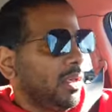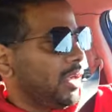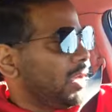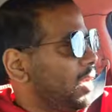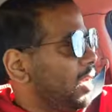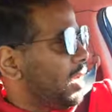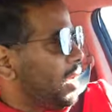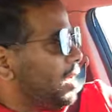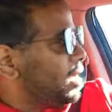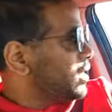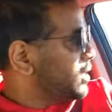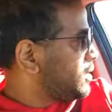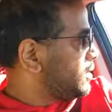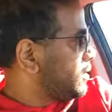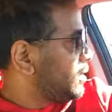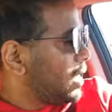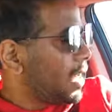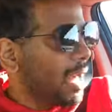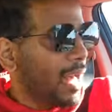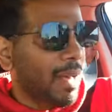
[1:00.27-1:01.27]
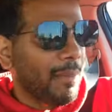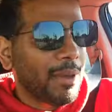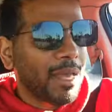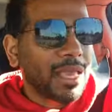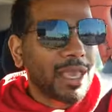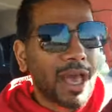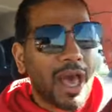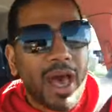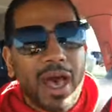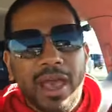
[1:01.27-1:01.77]
Uh, I'm a
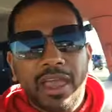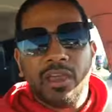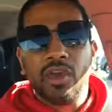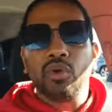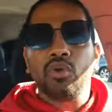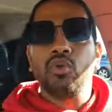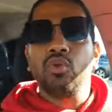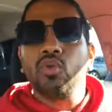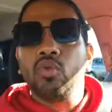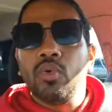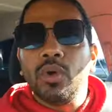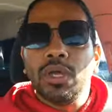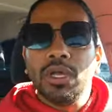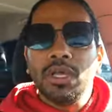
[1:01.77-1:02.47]
guy who